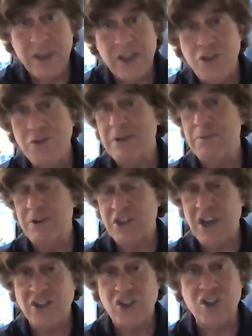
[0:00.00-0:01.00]
You get
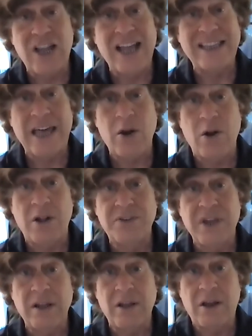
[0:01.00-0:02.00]
rejection like that all
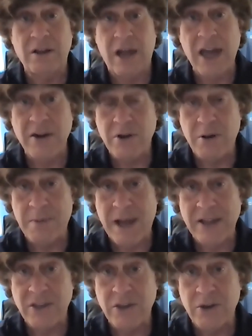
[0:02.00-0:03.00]
day long. I don't know
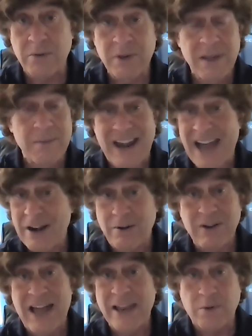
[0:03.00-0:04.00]
about you, but I
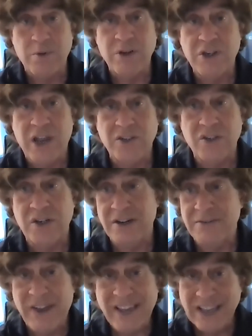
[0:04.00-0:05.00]
don't like rejection. And
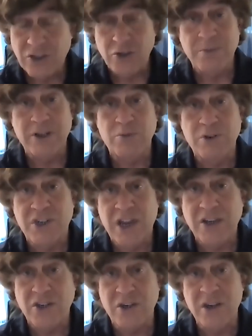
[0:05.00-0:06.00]
if I get too much
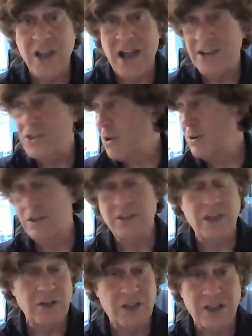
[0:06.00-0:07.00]
rejection, I start
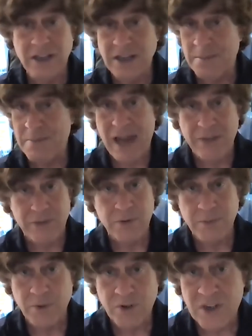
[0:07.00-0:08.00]
looking to clean the
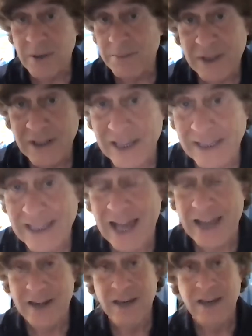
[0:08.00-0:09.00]
bathroom or something like that.